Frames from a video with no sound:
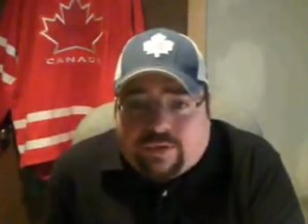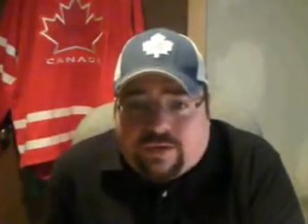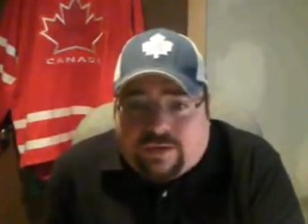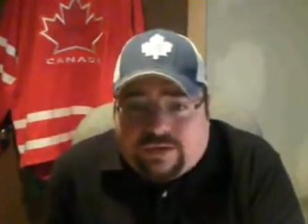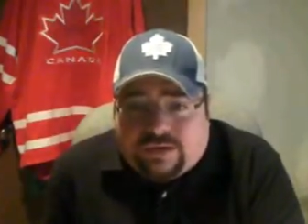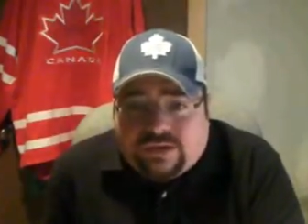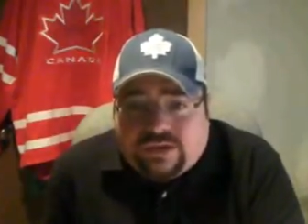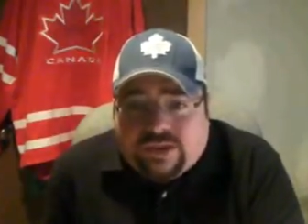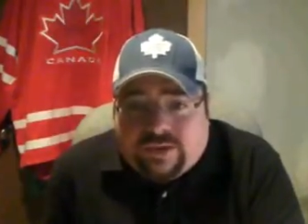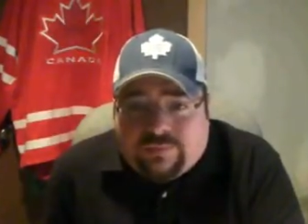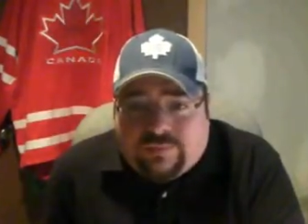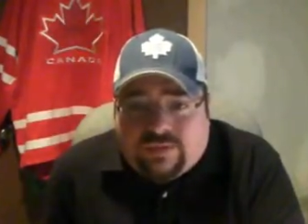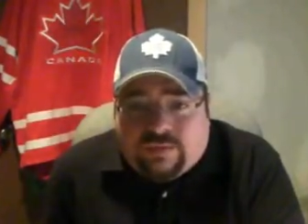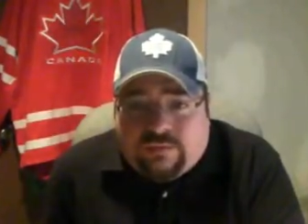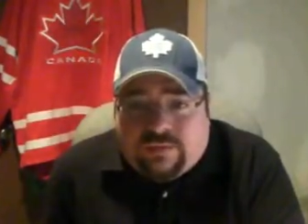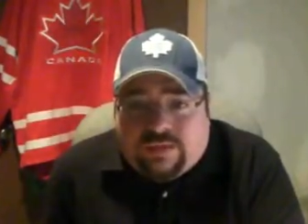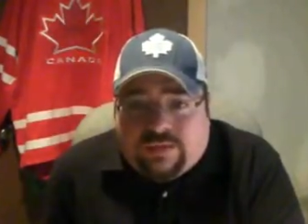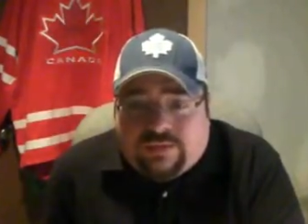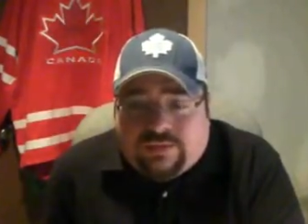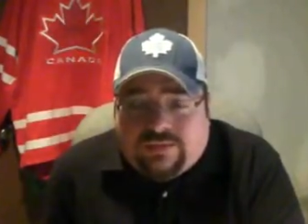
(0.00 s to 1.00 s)
products
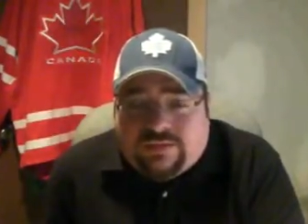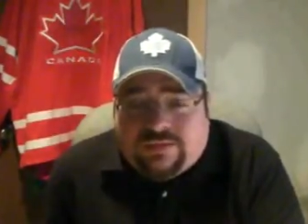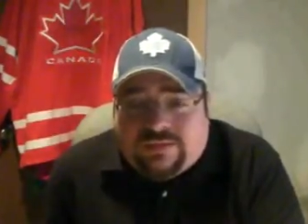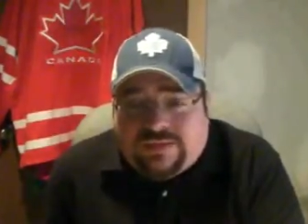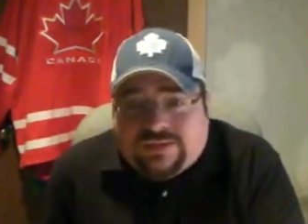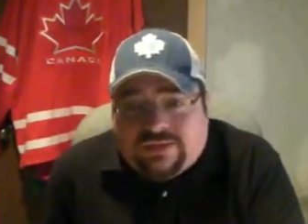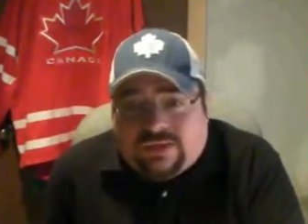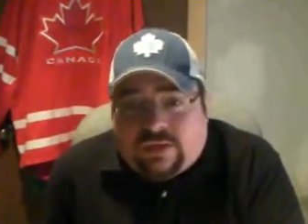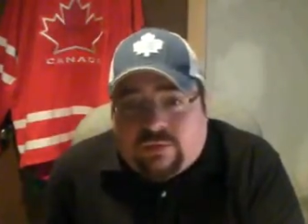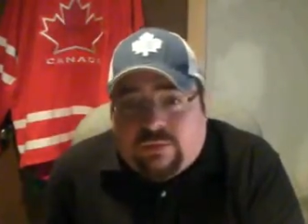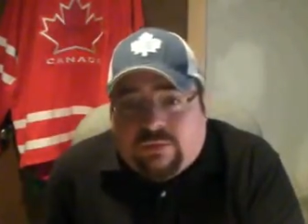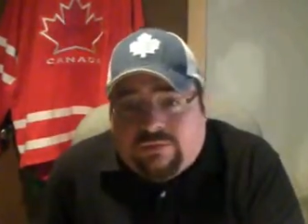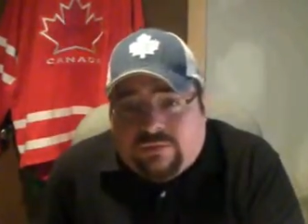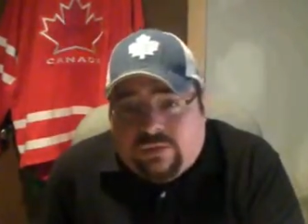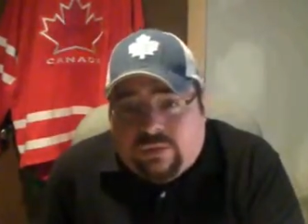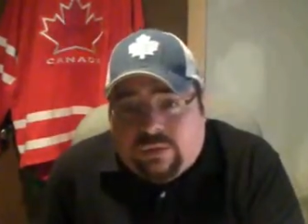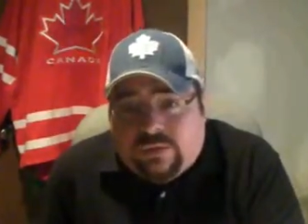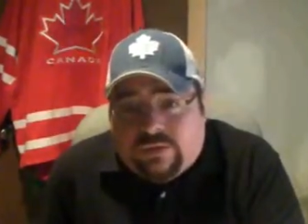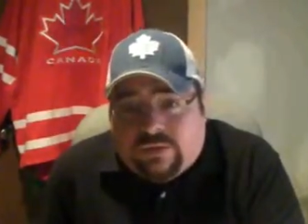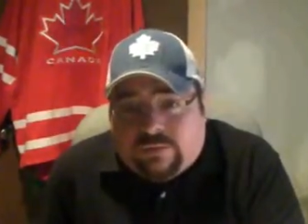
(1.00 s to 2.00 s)
shipped to me to start
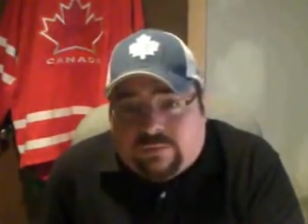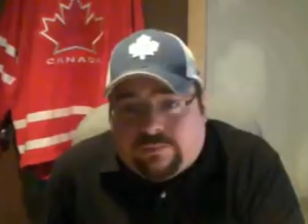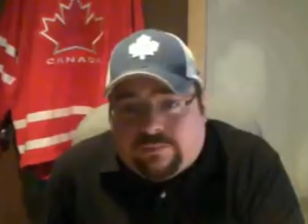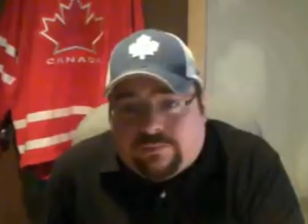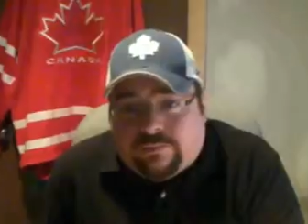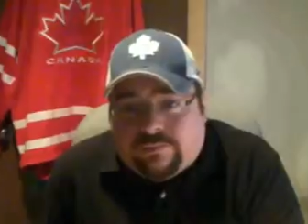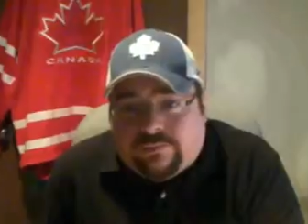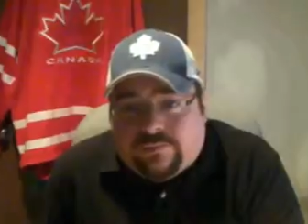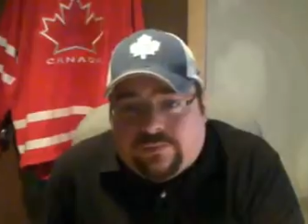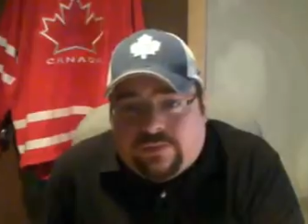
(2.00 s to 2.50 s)
reviewing them.